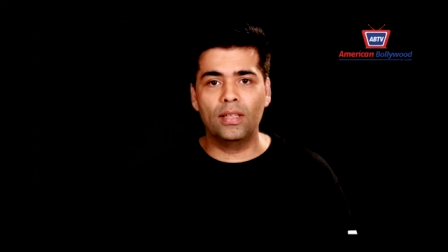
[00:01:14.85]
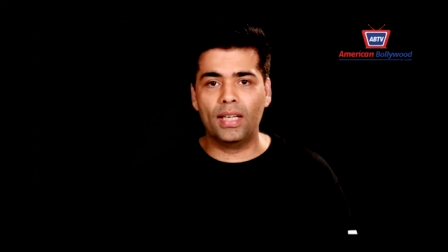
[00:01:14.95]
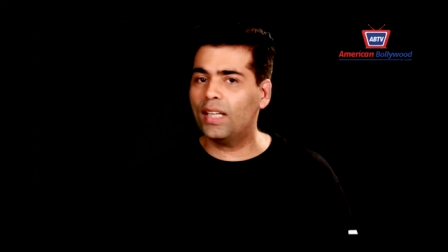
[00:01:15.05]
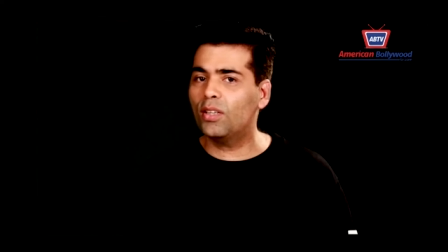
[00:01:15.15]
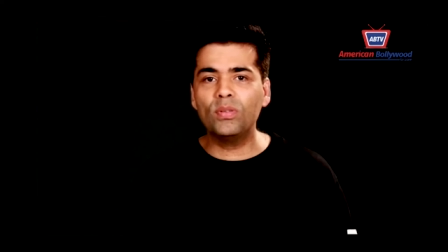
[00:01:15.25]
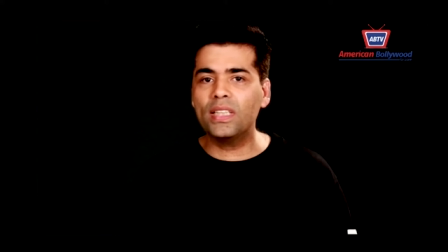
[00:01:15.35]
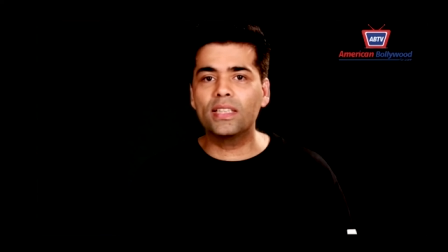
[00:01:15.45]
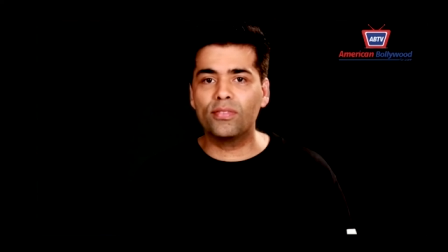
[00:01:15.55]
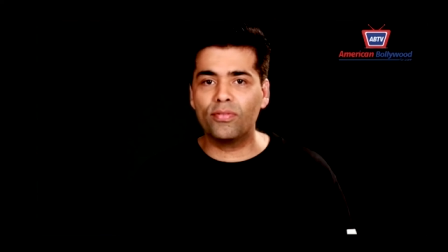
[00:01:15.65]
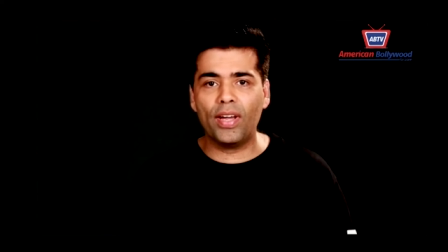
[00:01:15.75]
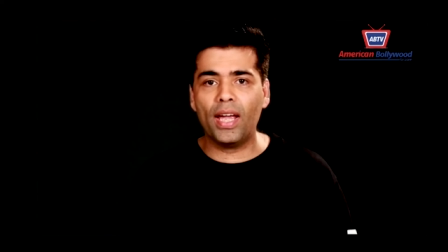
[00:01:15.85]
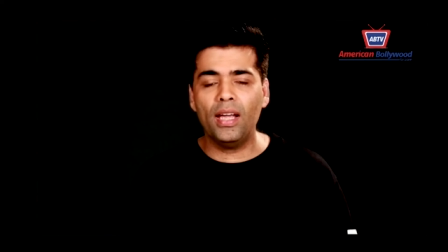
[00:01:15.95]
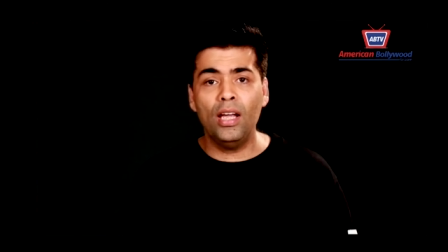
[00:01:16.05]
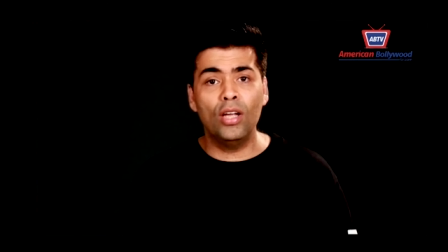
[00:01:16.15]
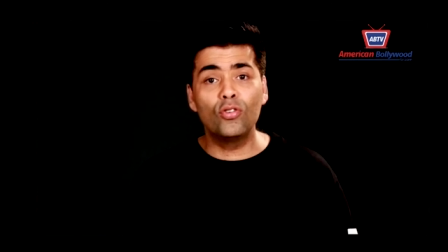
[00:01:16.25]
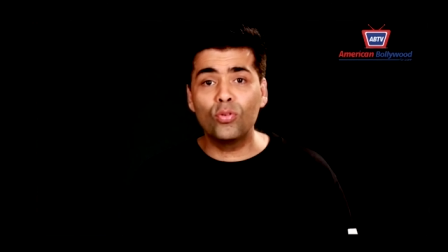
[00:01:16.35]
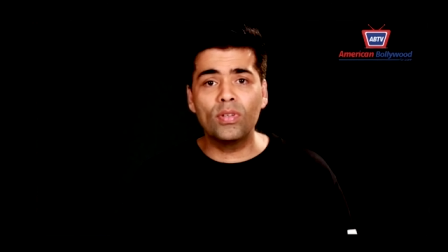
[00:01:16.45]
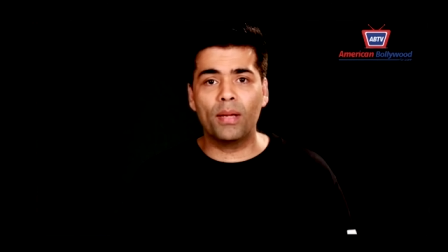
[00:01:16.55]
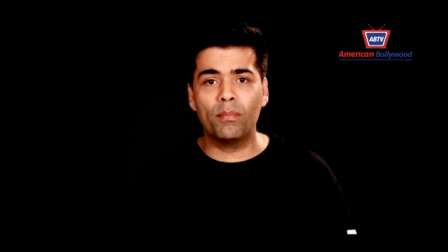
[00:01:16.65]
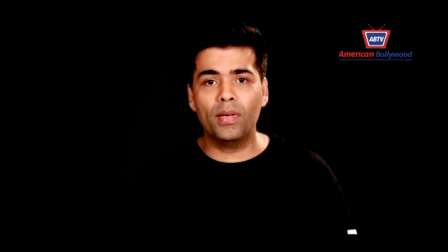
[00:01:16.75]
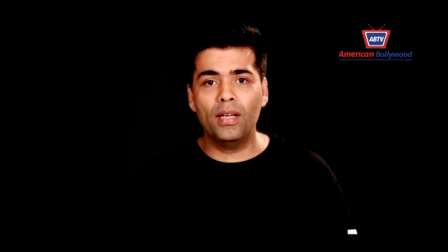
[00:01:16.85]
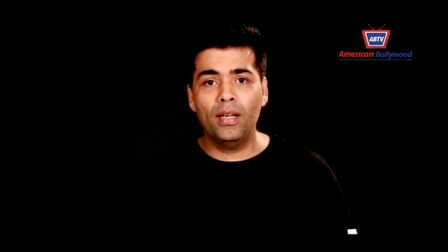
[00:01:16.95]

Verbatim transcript: And I don't think it's fair to them